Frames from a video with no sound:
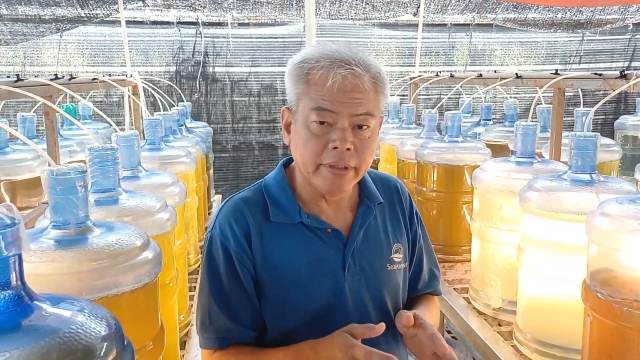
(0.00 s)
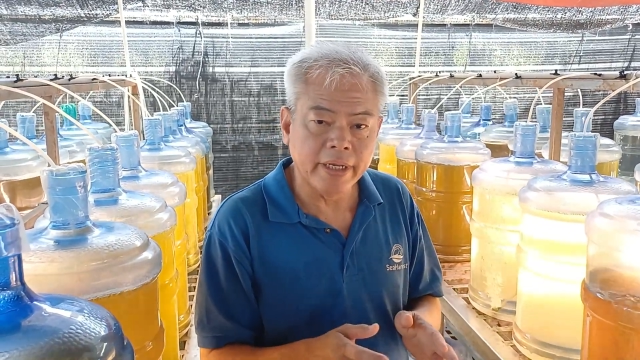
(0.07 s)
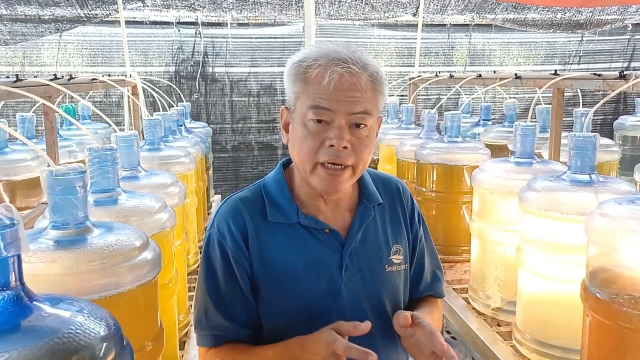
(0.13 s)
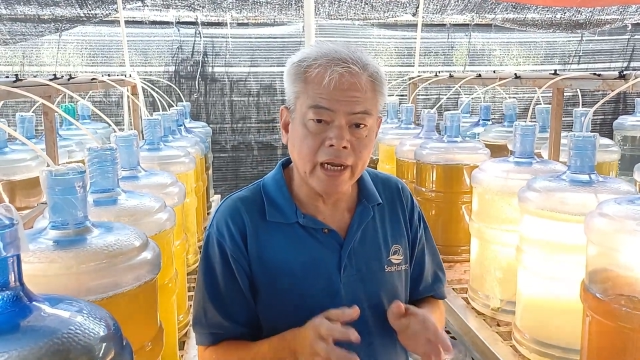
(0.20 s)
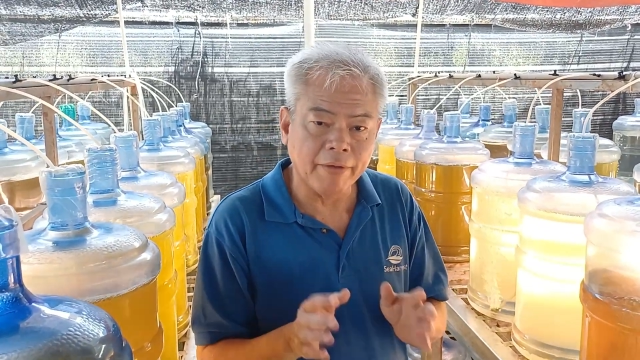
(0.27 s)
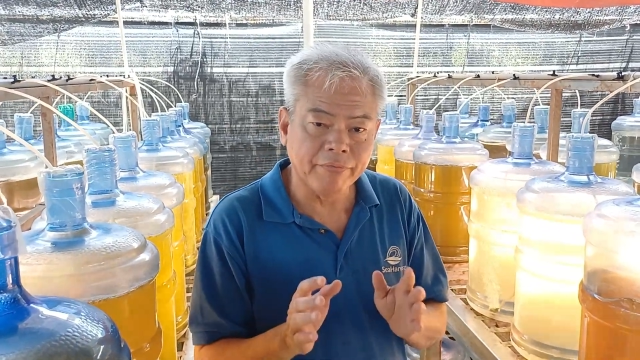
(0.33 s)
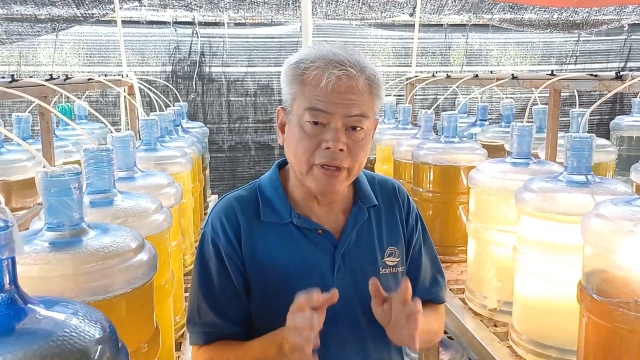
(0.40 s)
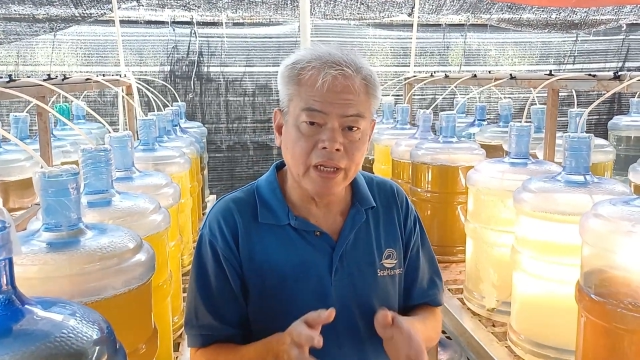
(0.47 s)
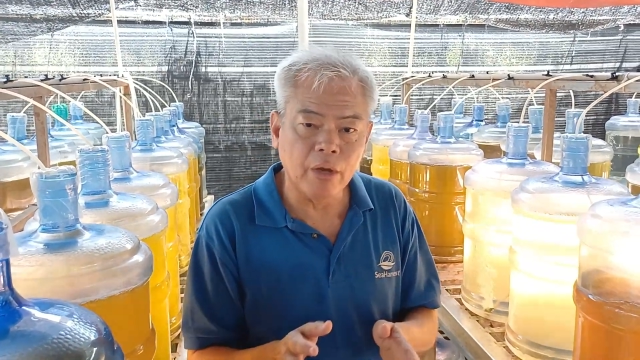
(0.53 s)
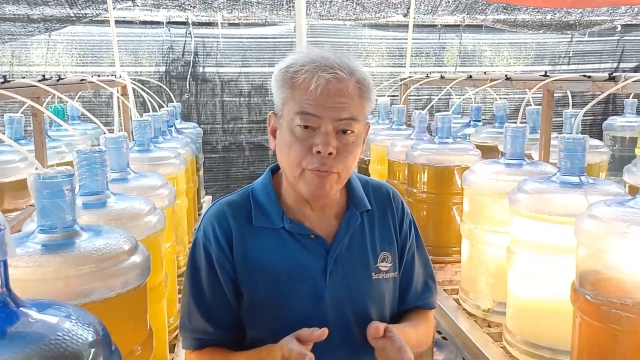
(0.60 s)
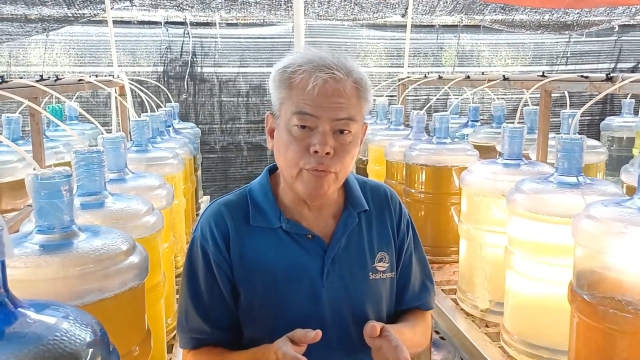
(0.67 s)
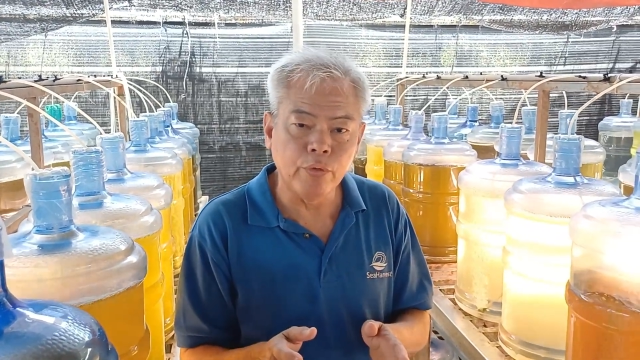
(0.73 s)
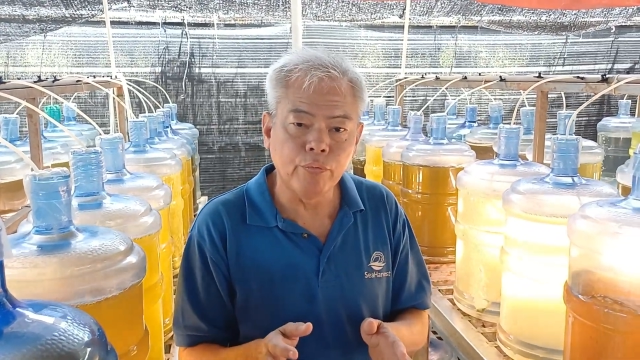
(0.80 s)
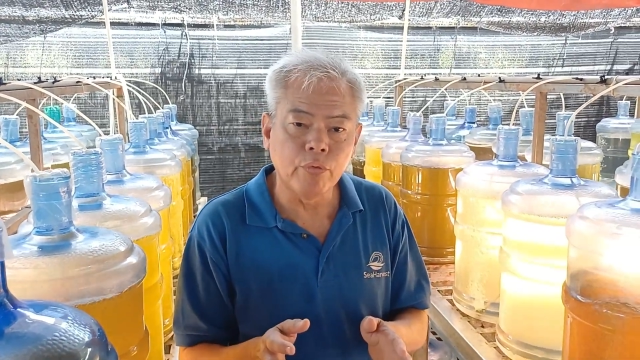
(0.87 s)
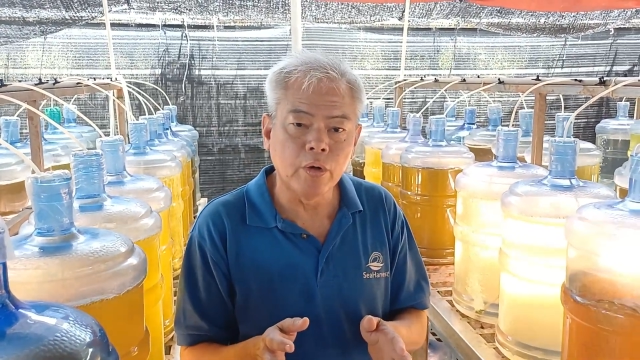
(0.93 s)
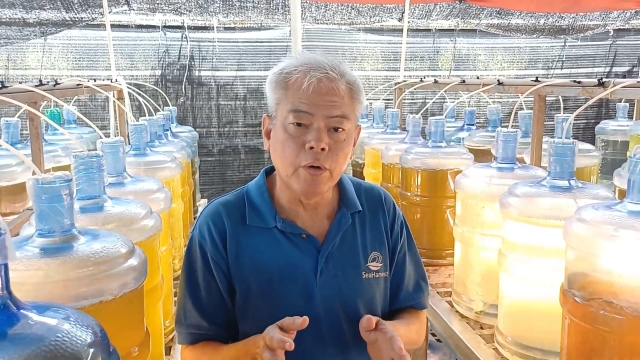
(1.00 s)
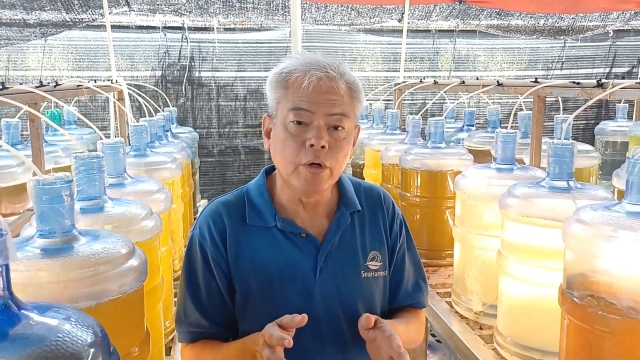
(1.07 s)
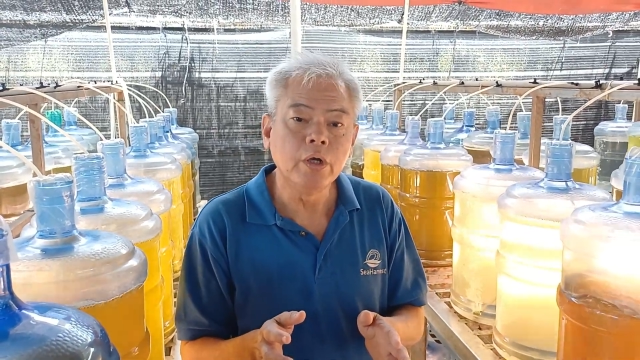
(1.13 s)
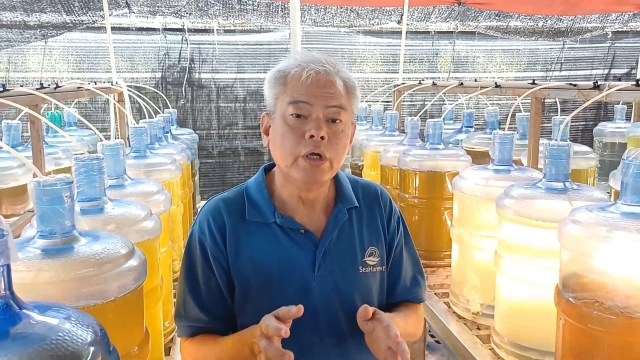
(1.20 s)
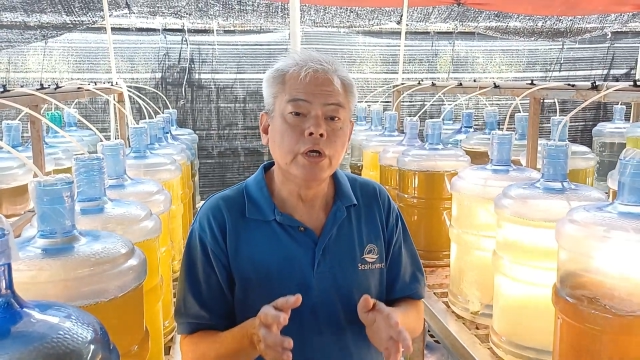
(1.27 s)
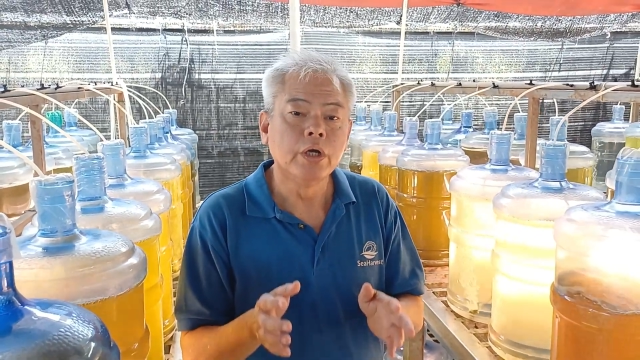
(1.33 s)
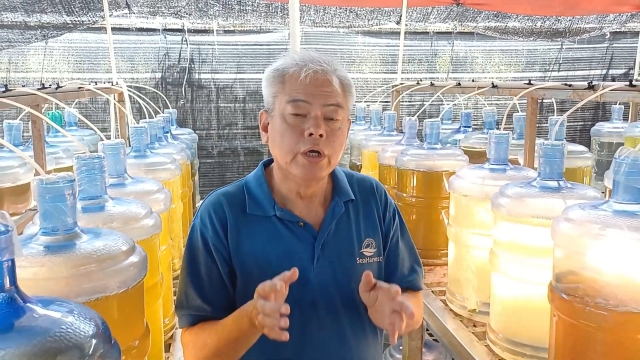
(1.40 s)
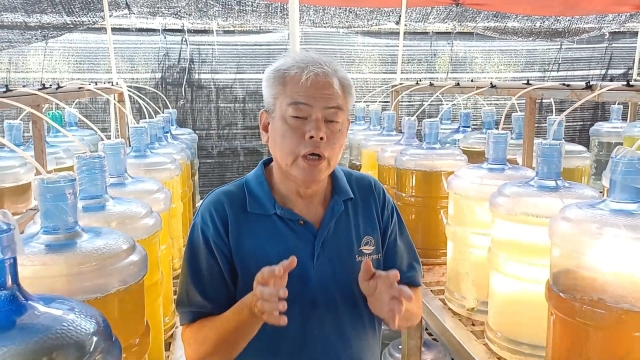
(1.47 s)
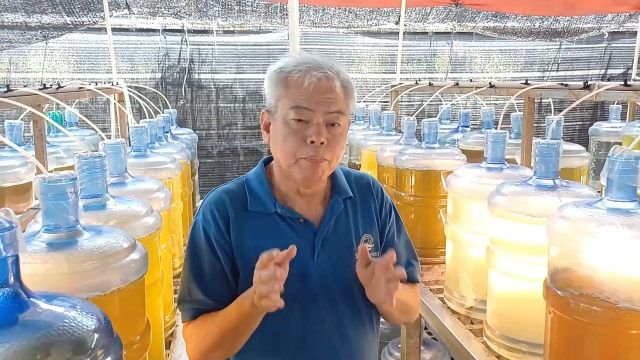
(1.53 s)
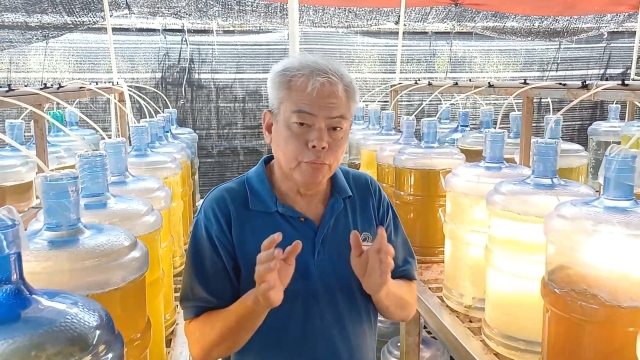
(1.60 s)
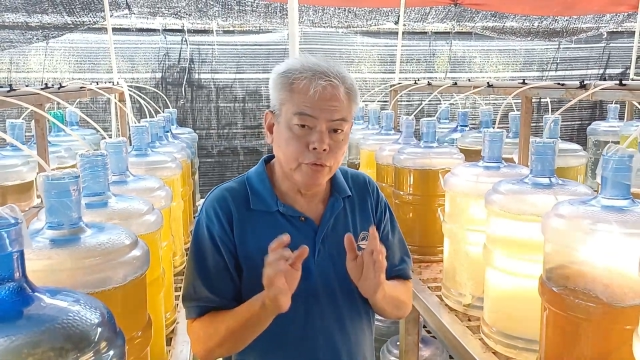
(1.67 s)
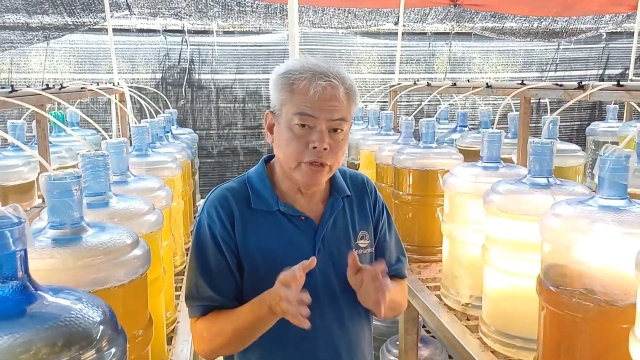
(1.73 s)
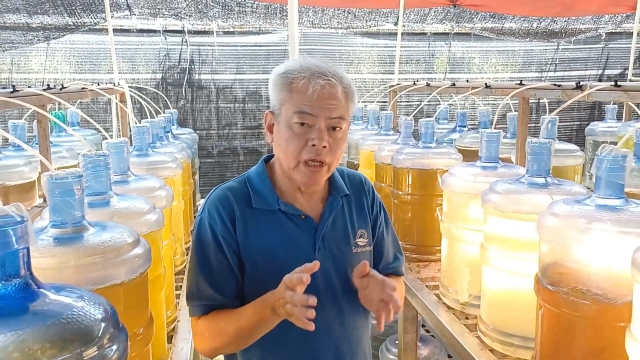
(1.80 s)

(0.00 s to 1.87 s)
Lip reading: Then after that we will put